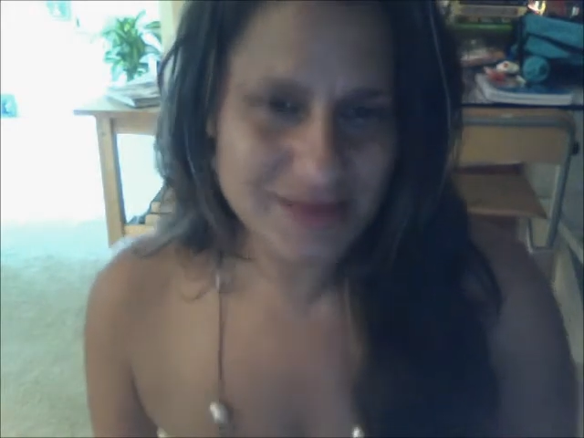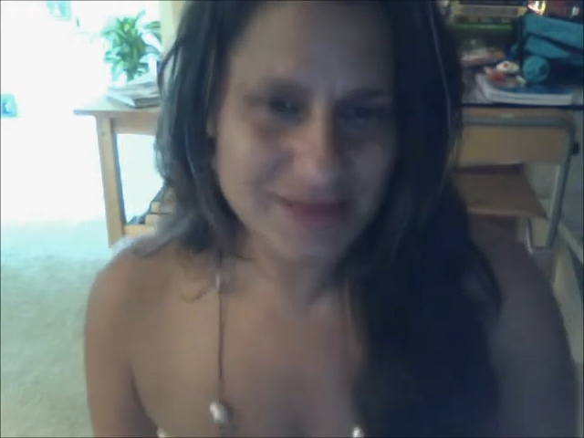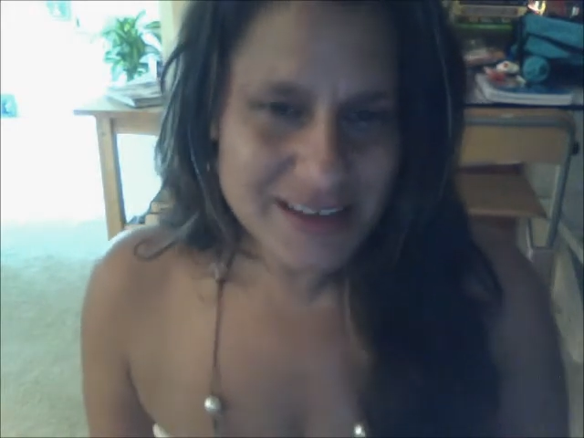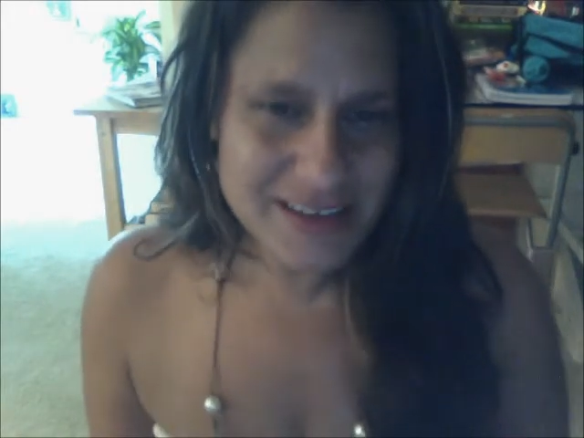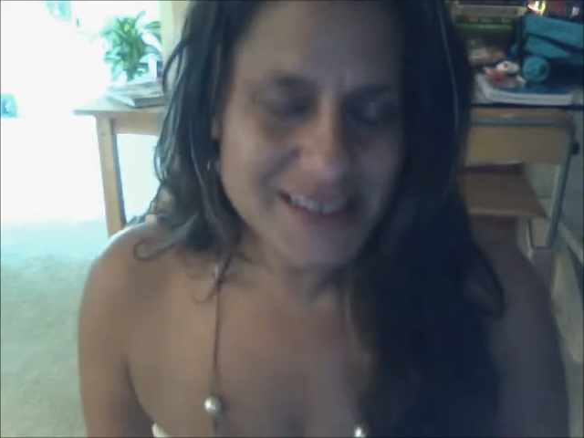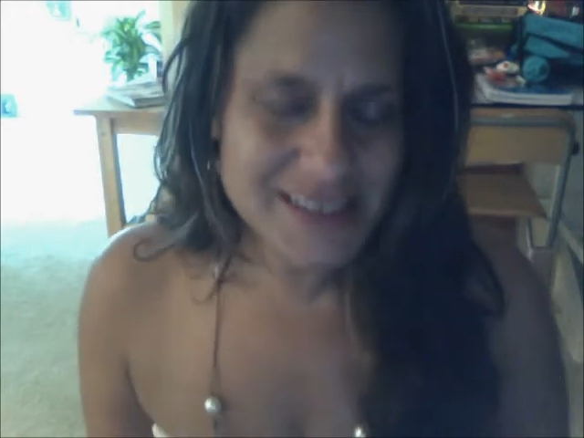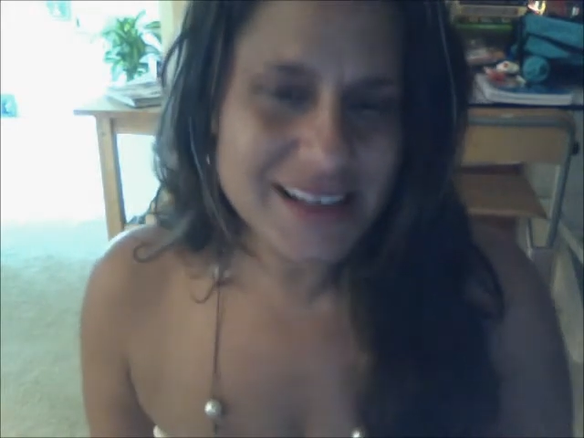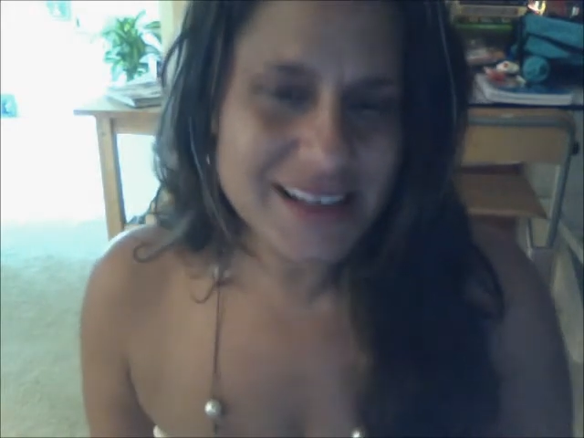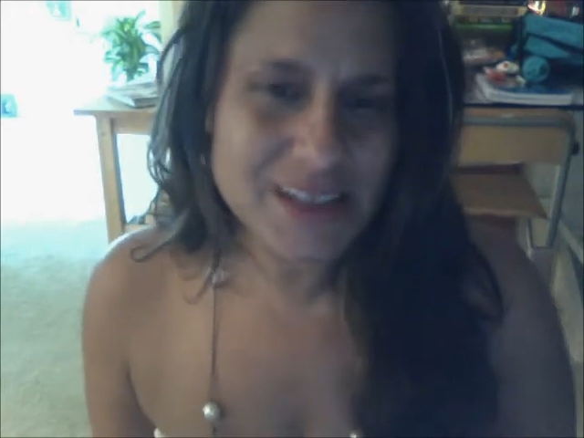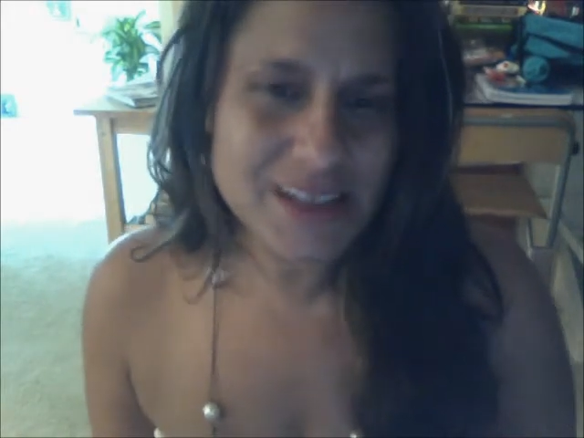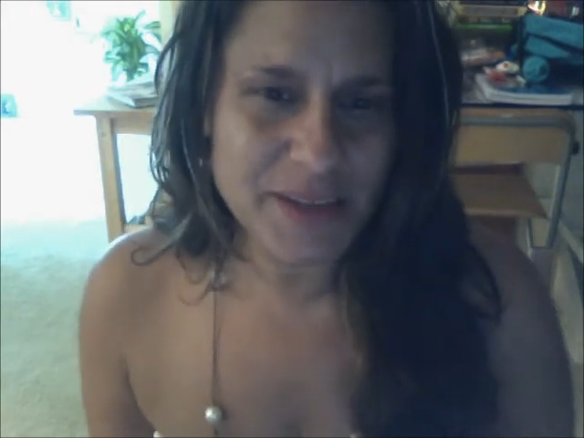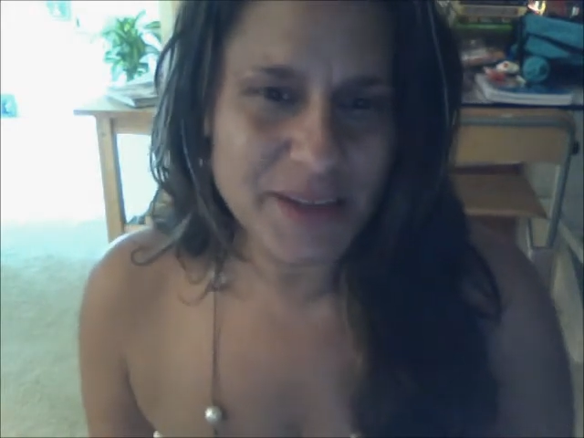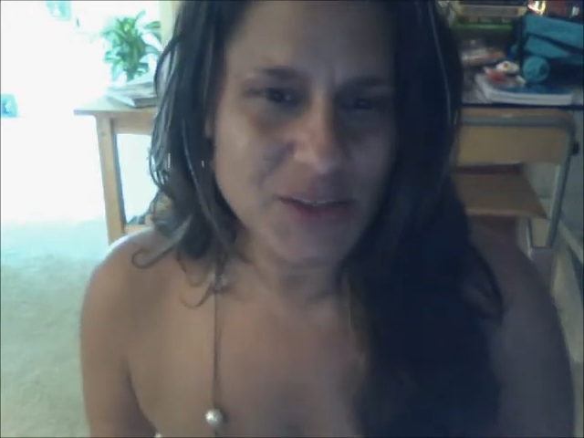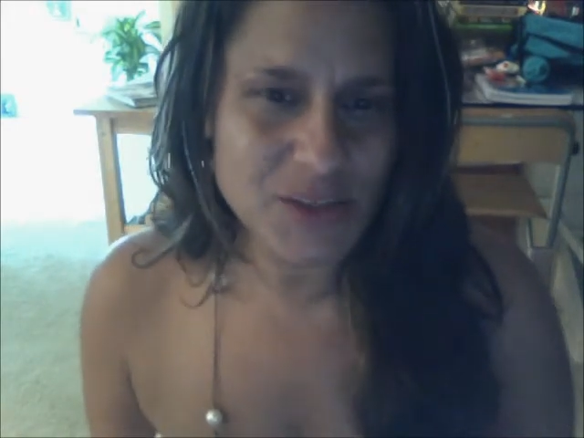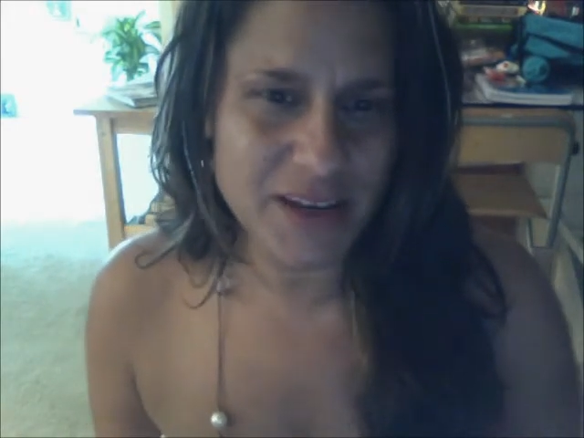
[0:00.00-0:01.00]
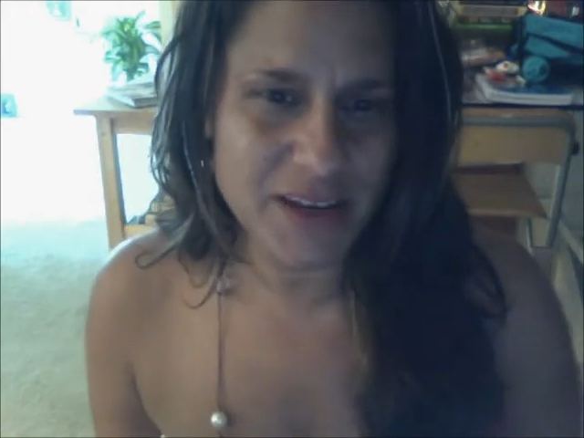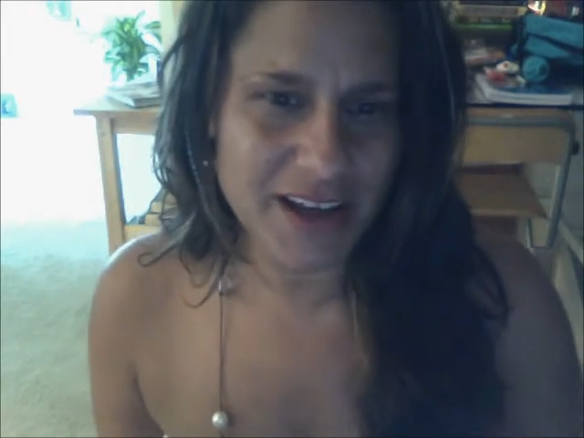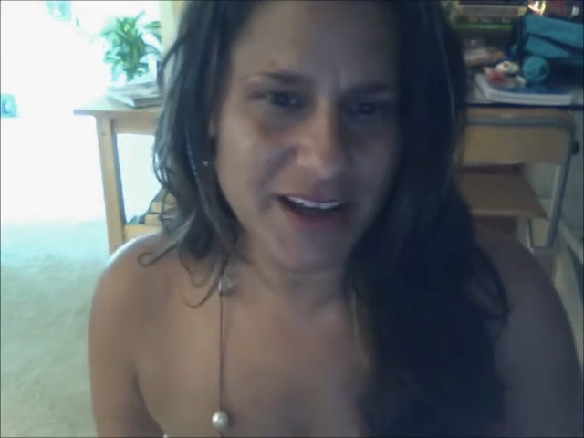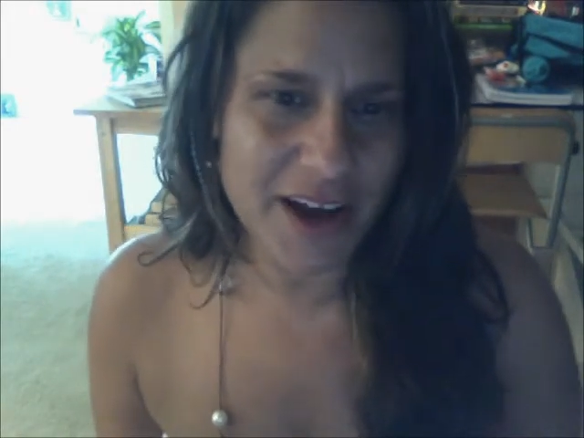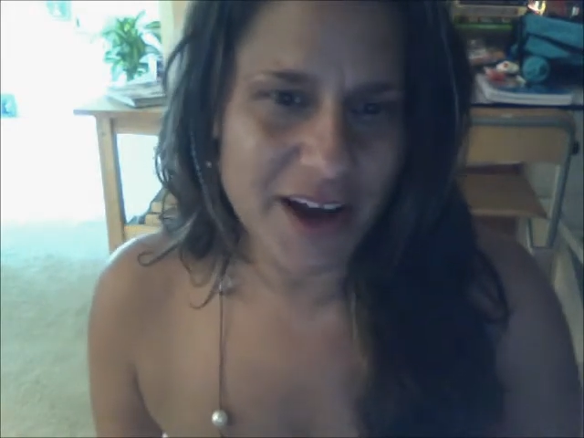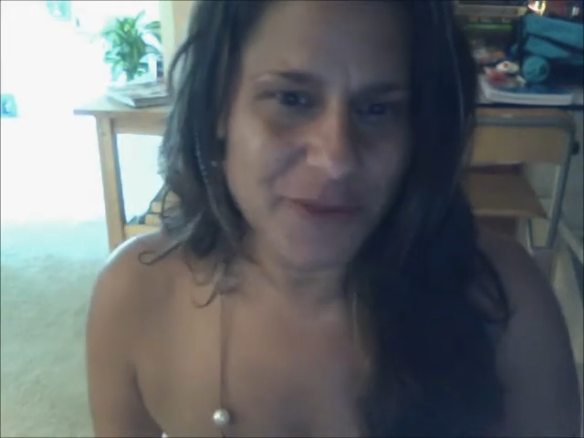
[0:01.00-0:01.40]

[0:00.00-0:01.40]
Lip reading: It's the best way to go.